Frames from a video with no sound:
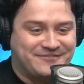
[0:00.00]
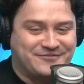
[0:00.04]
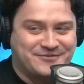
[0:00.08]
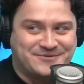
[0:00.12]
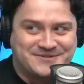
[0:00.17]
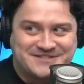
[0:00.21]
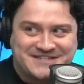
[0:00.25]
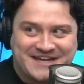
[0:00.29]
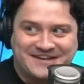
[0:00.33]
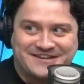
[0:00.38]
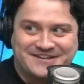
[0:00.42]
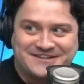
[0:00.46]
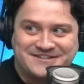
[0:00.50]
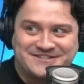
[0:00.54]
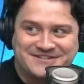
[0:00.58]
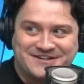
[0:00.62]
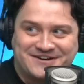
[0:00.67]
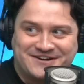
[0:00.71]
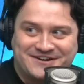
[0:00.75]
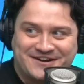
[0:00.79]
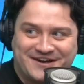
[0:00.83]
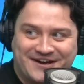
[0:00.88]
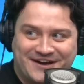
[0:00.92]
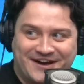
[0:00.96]
if you were 10 years
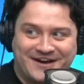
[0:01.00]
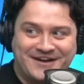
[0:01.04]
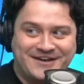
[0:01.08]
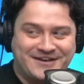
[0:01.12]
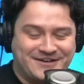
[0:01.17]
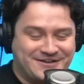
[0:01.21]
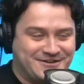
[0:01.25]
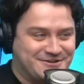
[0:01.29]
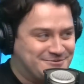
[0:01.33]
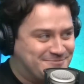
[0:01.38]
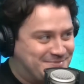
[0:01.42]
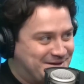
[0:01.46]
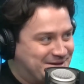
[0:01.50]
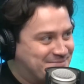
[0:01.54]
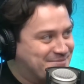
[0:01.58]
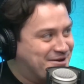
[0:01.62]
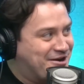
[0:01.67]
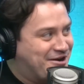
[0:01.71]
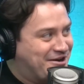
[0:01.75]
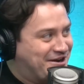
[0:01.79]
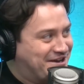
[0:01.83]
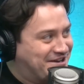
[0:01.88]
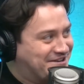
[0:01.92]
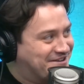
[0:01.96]
younger, you'd be
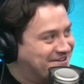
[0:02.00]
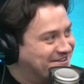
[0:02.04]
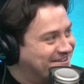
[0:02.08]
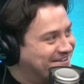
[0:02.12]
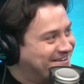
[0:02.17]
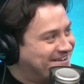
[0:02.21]
mine.